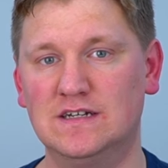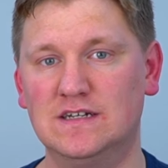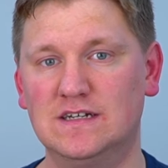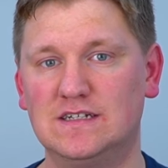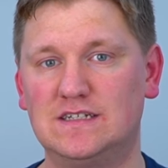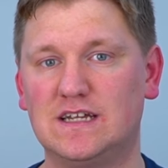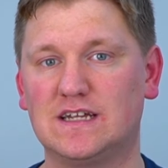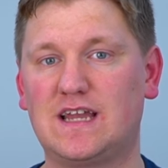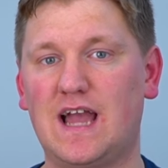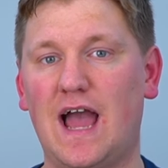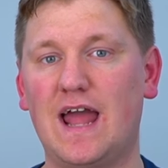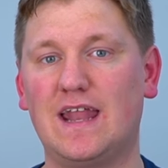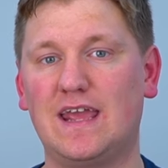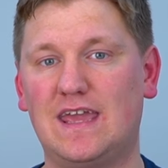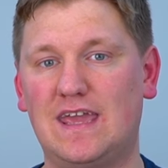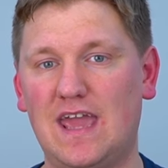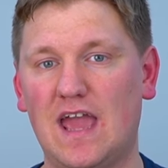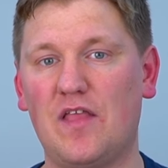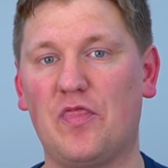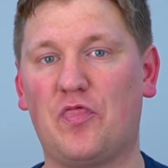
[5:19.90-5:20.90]
to kind of
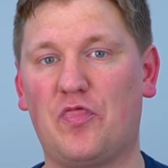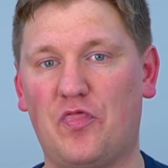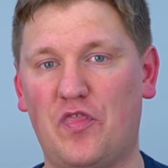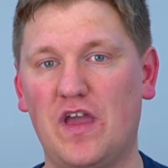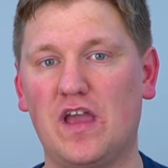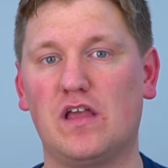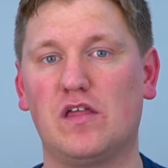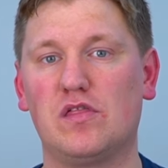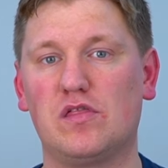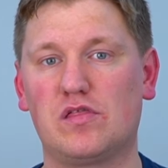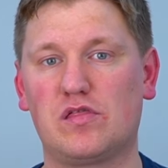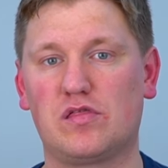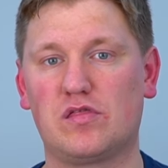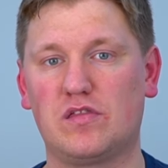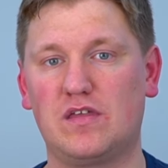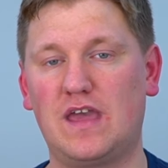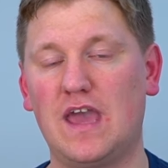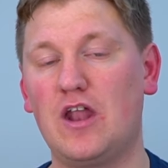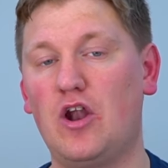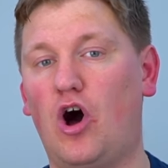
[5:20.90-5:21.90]
get things,
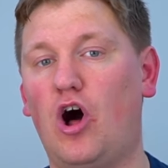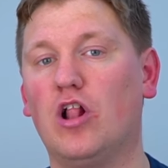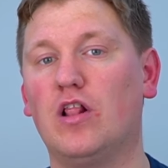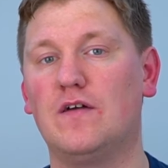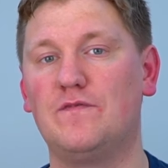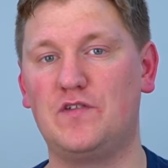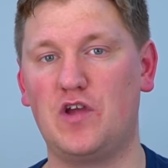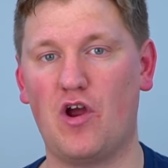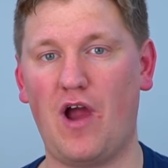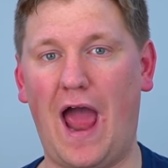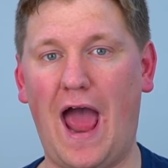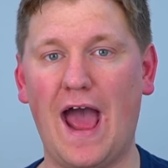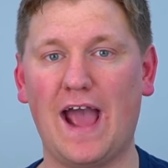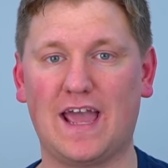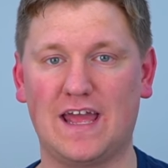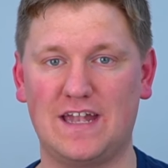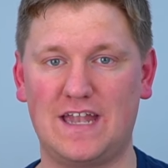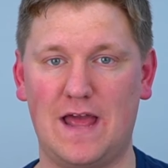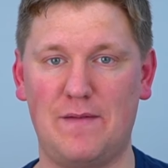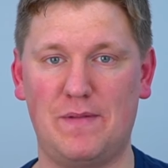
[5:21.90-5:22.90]
get all of your
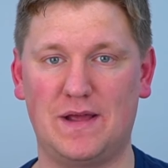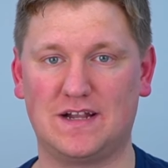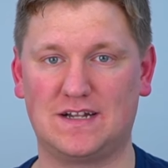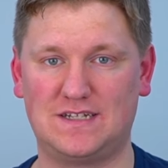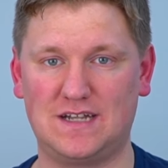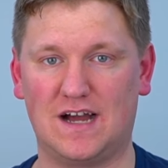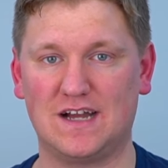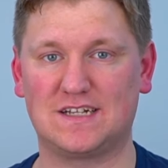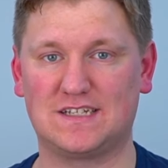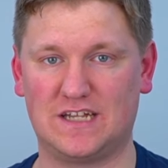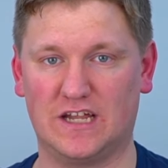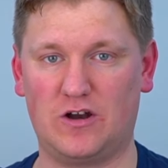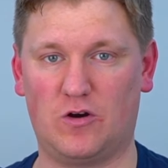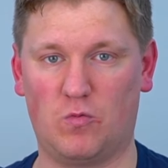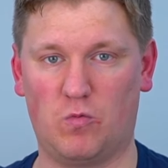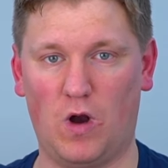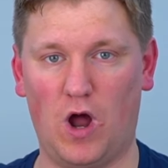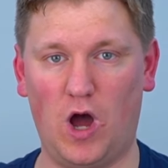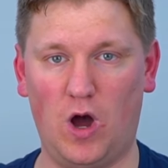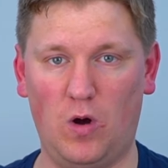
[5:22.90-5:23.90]
academic ducks in a
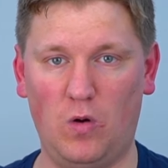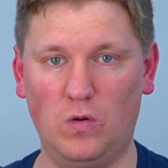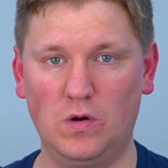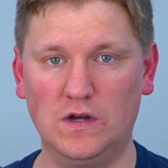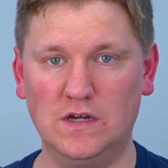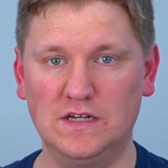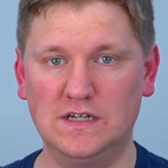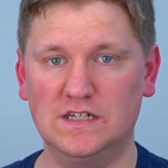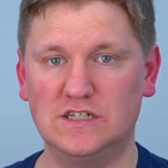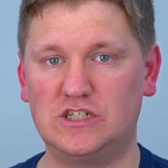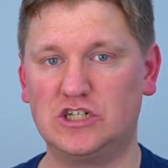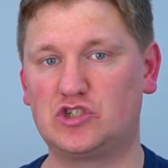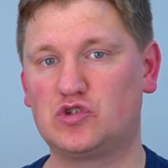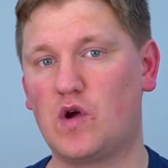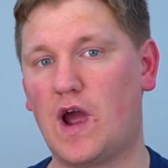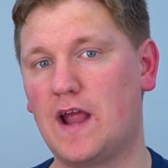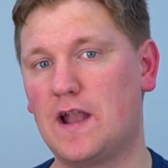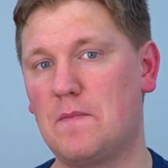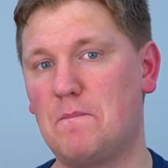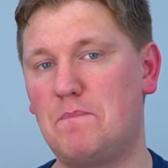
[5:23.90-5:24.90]
row to
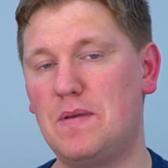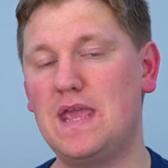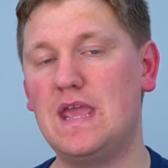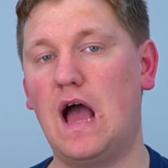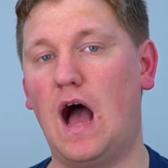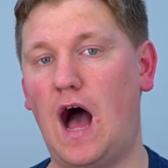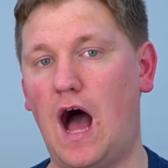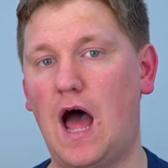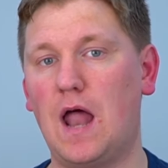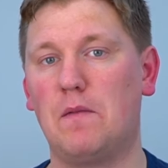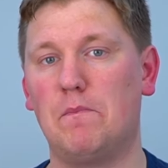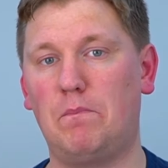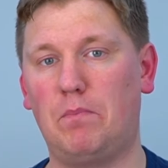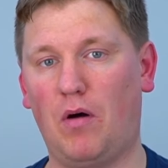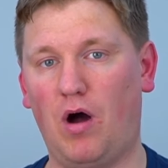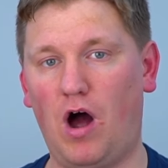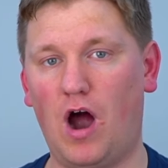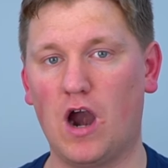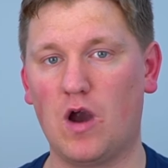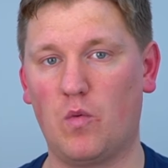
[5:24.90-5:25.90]
try to be on
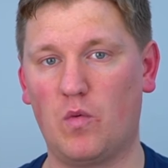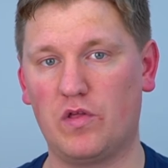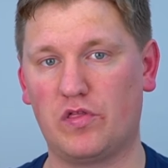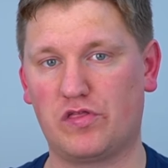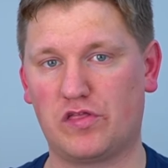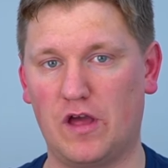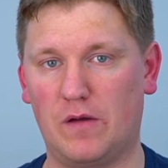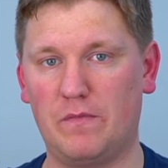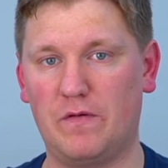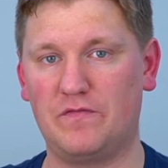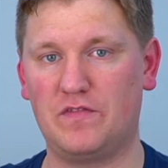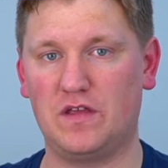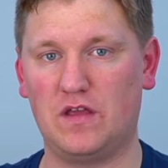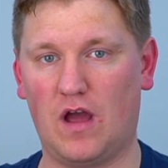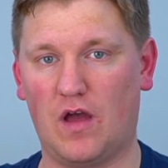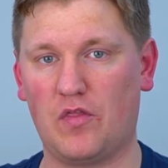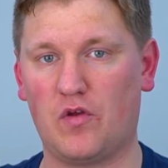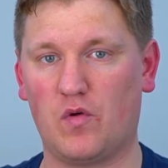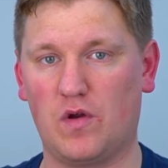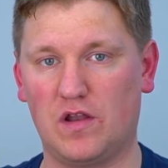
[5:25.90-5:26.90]
par with some of the
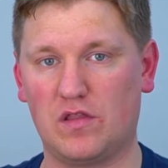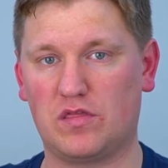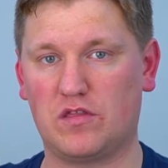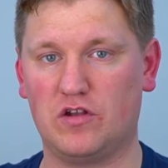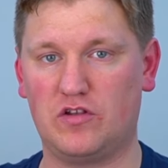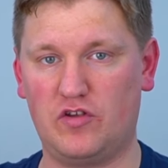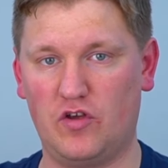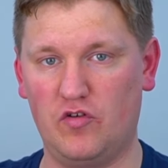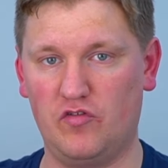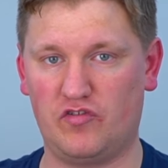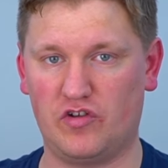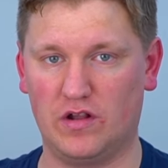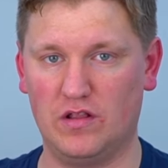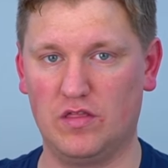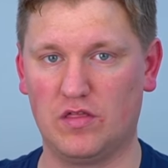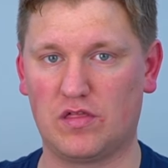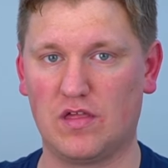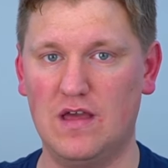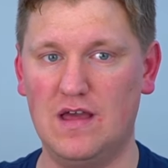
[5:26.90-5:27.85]
other institutions